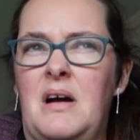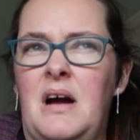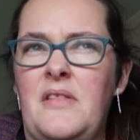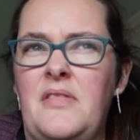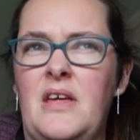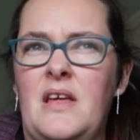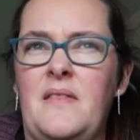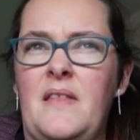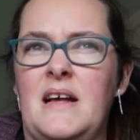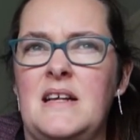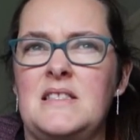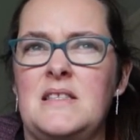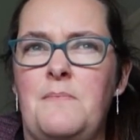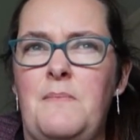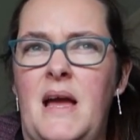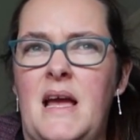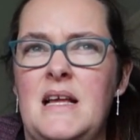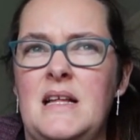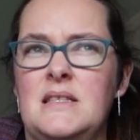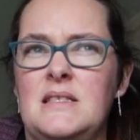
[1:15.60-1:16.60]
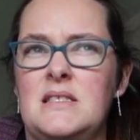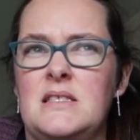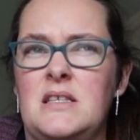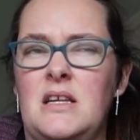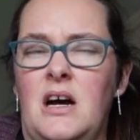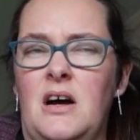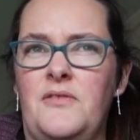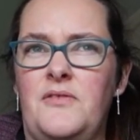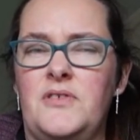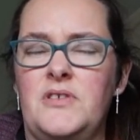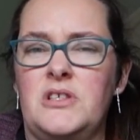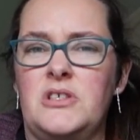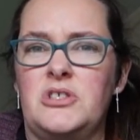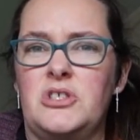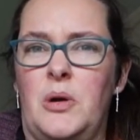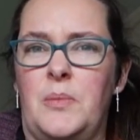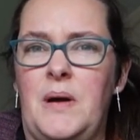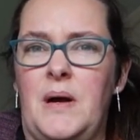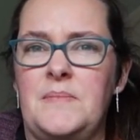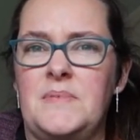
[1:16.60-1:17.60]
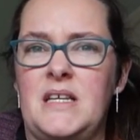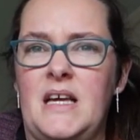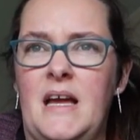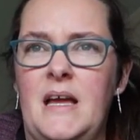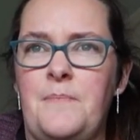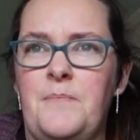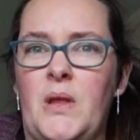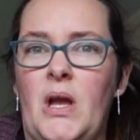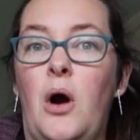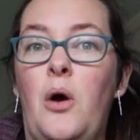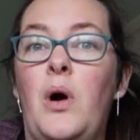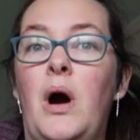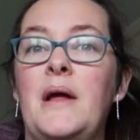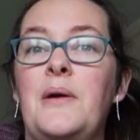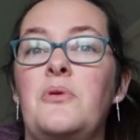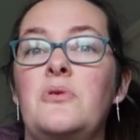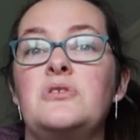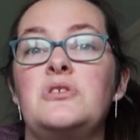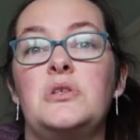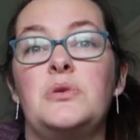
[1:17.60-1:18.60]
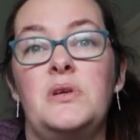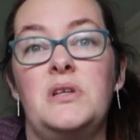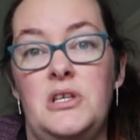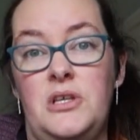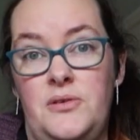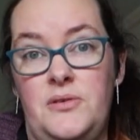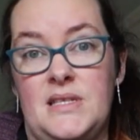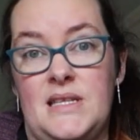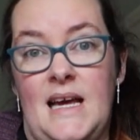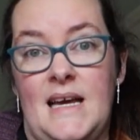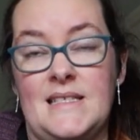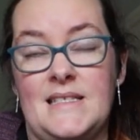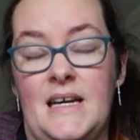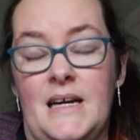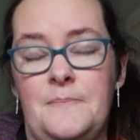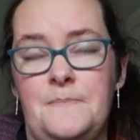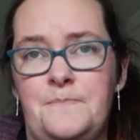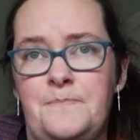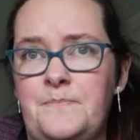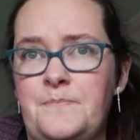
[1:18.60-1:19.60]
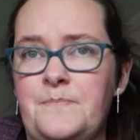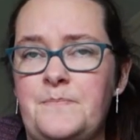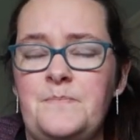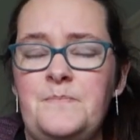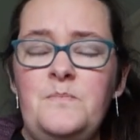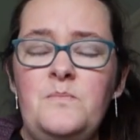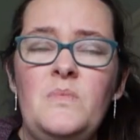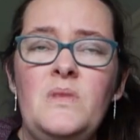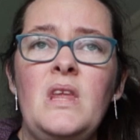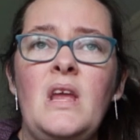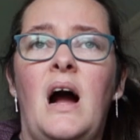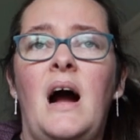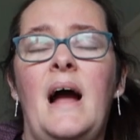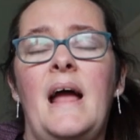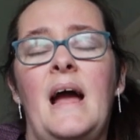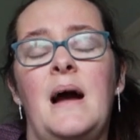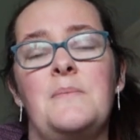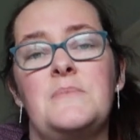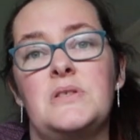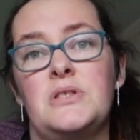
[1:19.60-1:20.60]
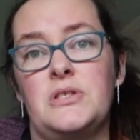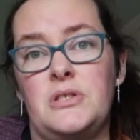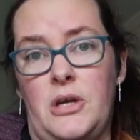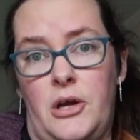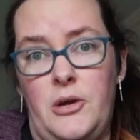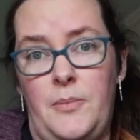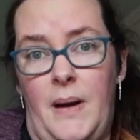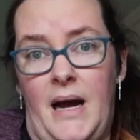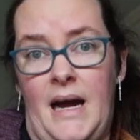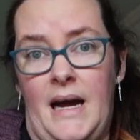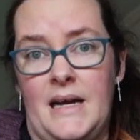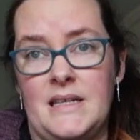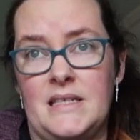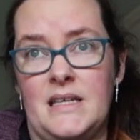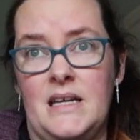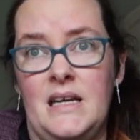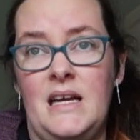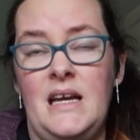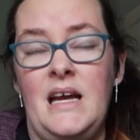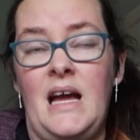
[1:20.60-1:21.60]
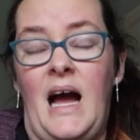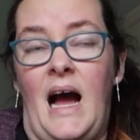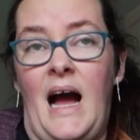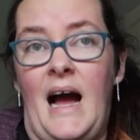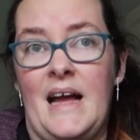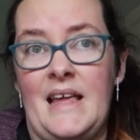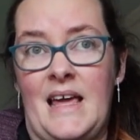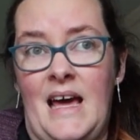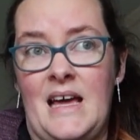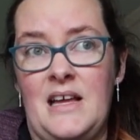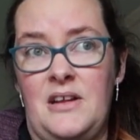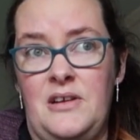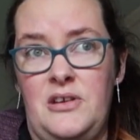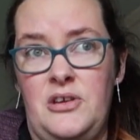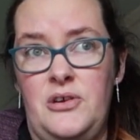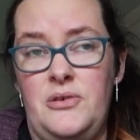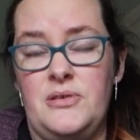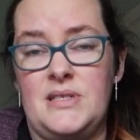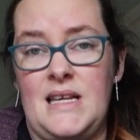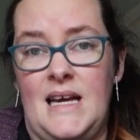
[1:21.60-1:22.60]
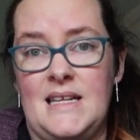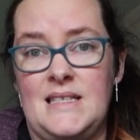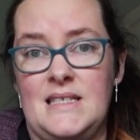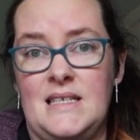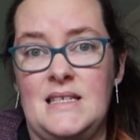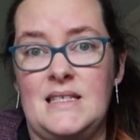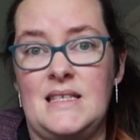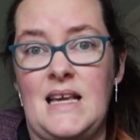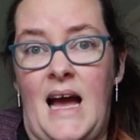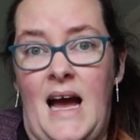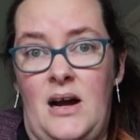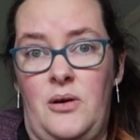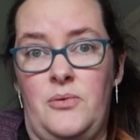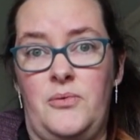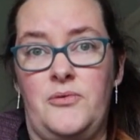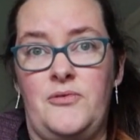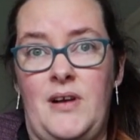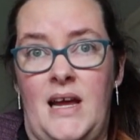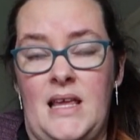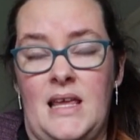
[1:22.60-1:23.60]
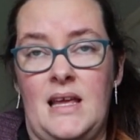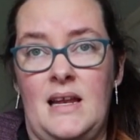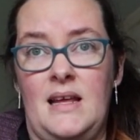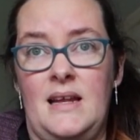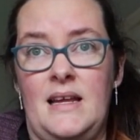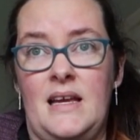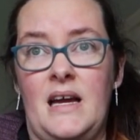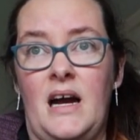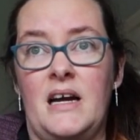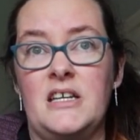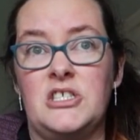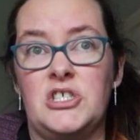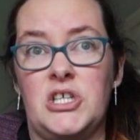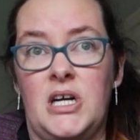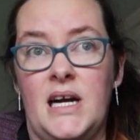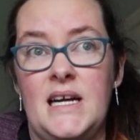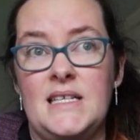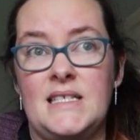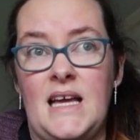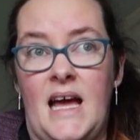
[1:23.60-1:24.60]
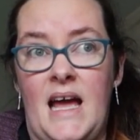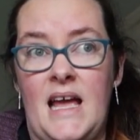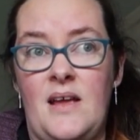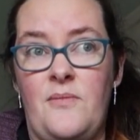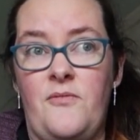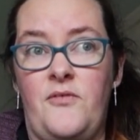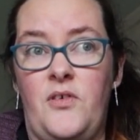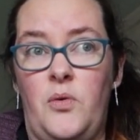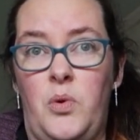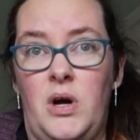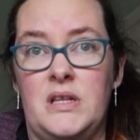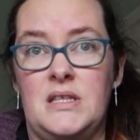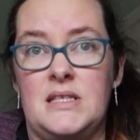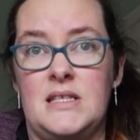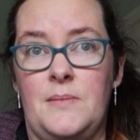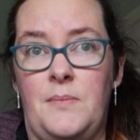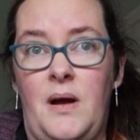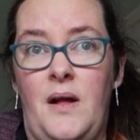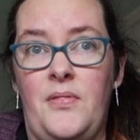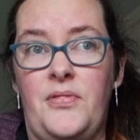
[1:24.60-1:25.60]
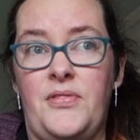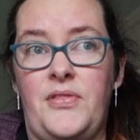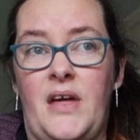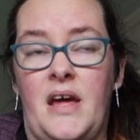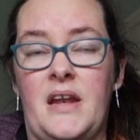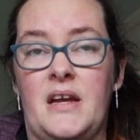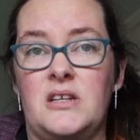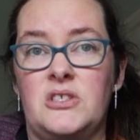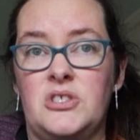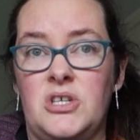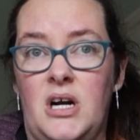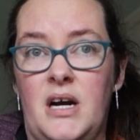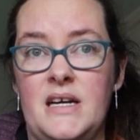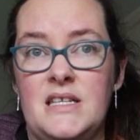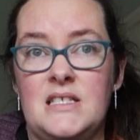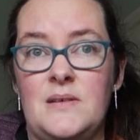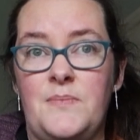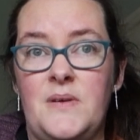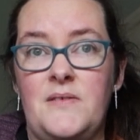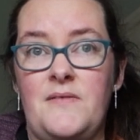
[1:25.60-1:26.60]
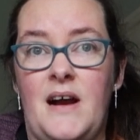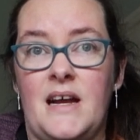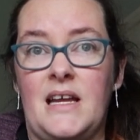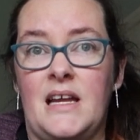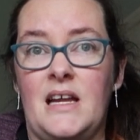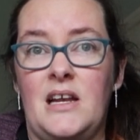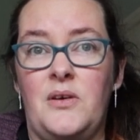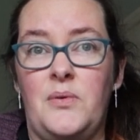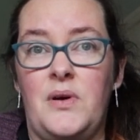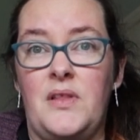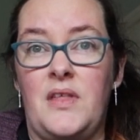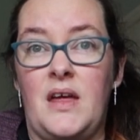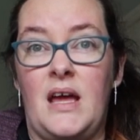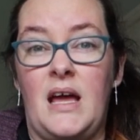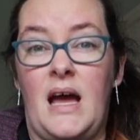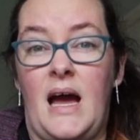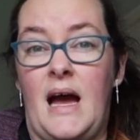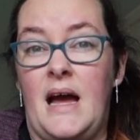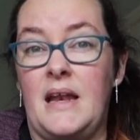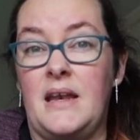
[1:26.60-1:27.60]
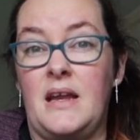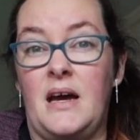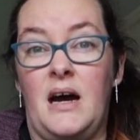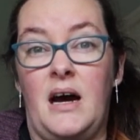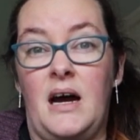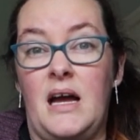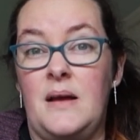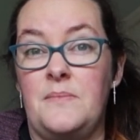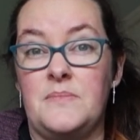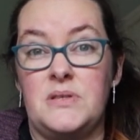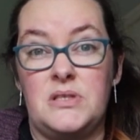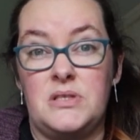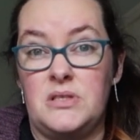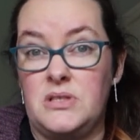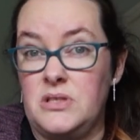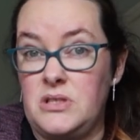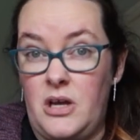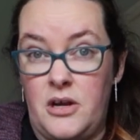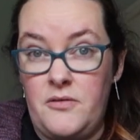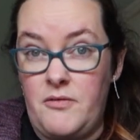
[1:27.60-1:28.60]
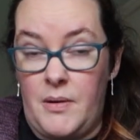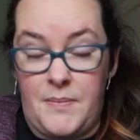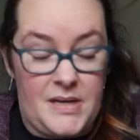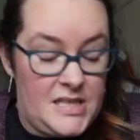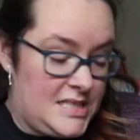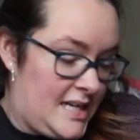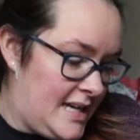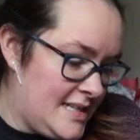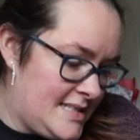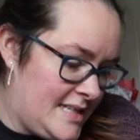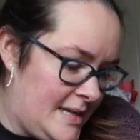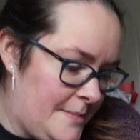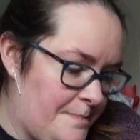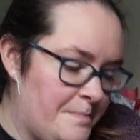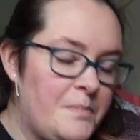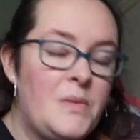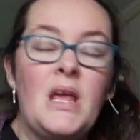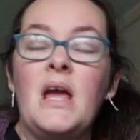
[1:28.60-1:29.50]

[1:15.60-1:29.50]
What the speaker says: I think that's the main stuff for the shop update. Oh, I want to do a newsletter. I am so bad at getting newsletters out regularly. I try to aim for once a month and I try to be regular with it and I am so rubbish at it.